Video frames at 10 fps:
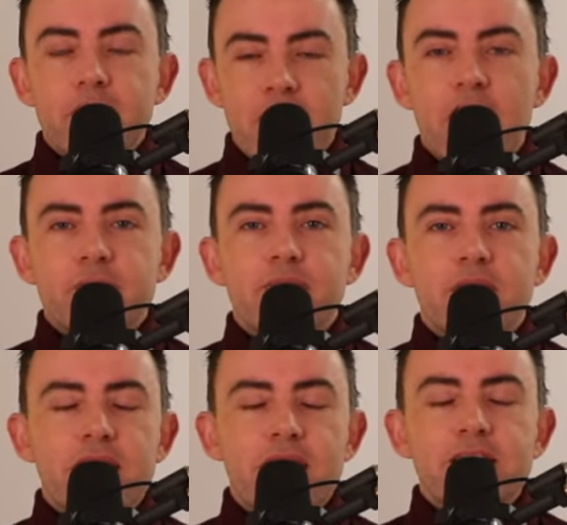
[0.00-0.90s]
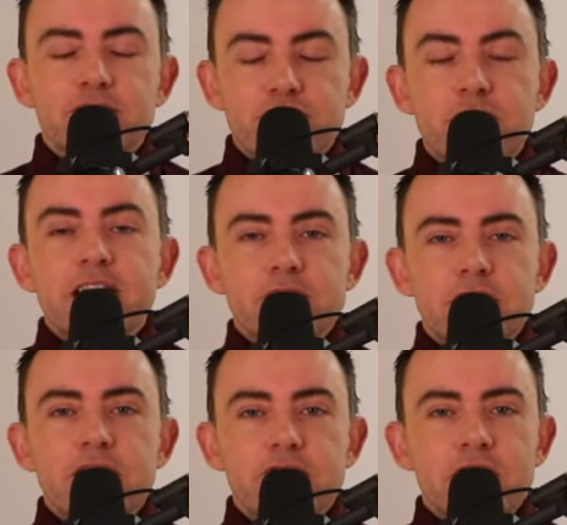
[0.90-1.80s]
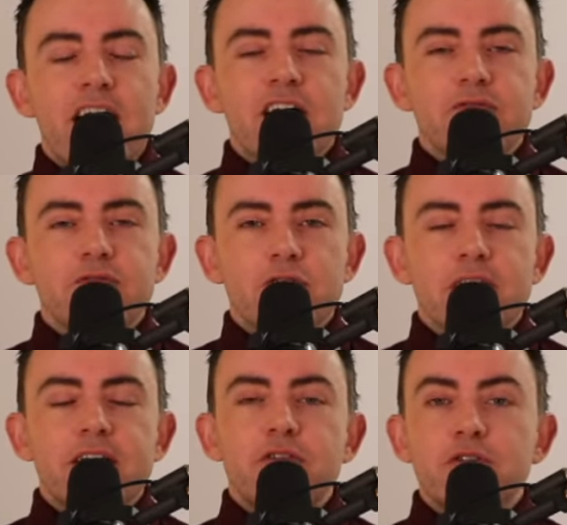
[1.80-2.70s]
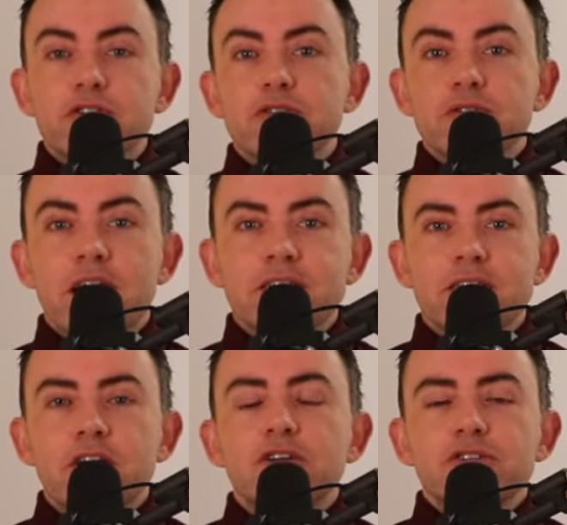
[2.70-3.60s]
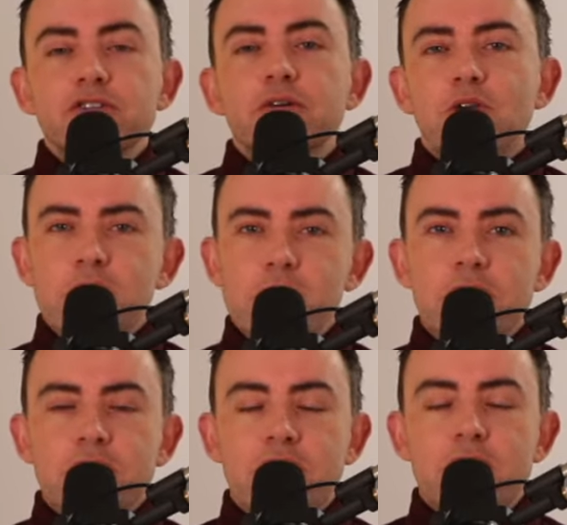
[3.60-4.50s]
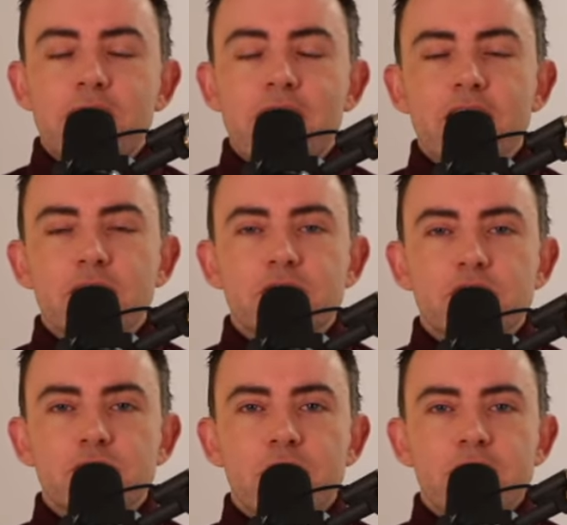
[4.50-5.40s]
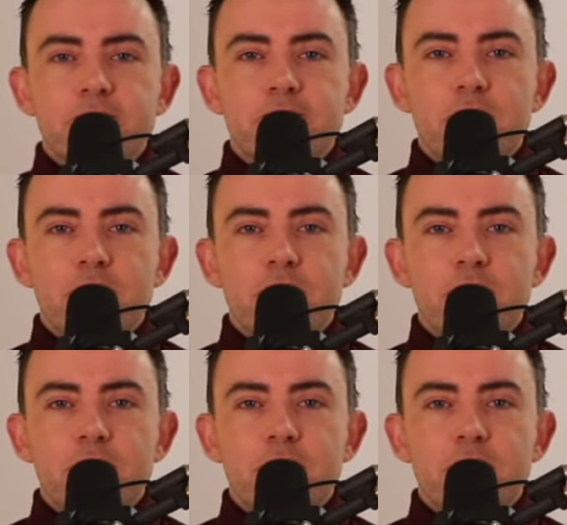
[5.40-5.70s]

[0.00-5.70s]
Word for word: Um, it's really, really, really helpful if you can do that so that more people can be helped as well.